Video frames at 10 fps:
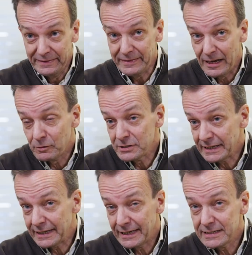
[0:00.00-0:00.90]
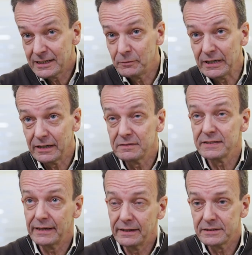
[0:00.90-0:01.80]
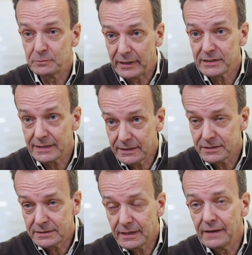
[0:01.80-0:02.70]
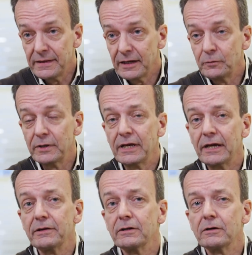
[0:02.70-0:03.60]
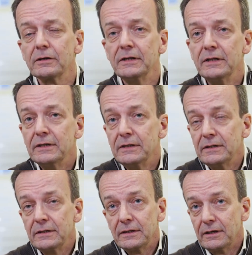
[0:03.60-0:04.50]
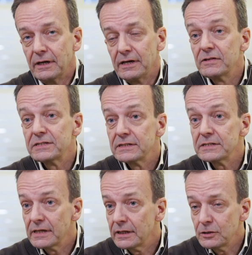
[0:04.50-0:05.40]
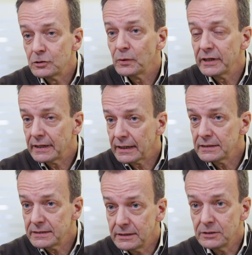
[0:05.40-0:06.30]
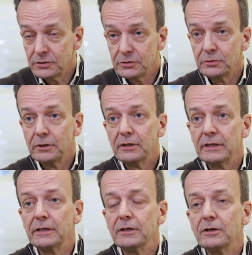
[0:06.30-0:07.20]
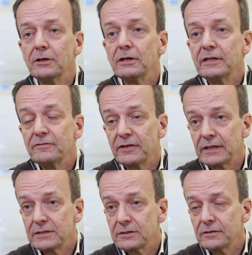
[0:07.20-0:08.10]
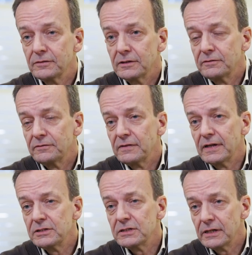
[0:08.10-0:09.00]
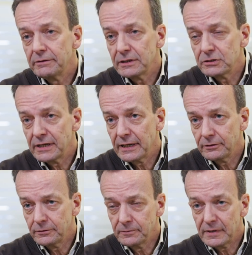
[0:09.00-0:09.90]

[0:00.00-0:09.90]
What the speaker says: that was the case that we kind of said, yeah, this makes sense. And then we carried on, yeah, ever since then, 2019, to do early phase of engineering together.